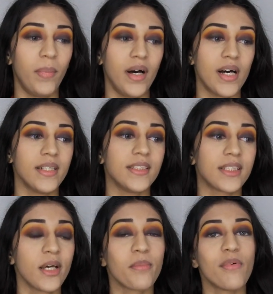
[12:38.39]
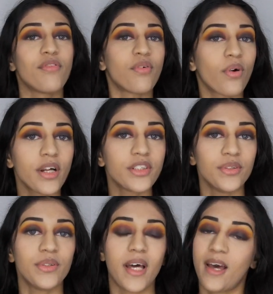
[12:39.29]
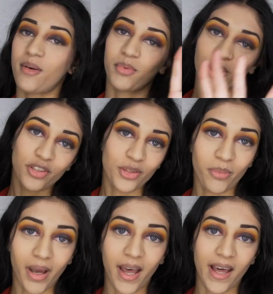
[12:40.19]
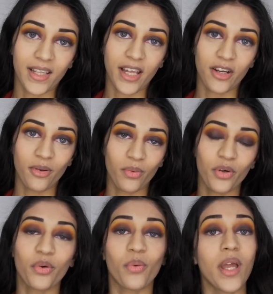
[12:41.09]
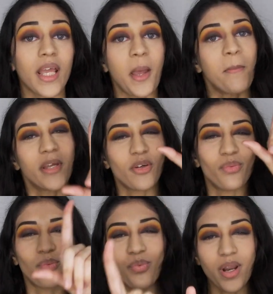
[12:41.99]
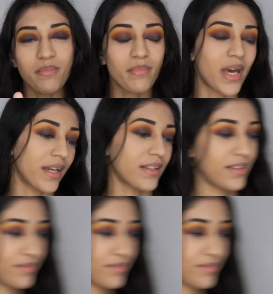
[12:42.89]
but before I do that, I'm gonna do my eyeliner real quick and be right back.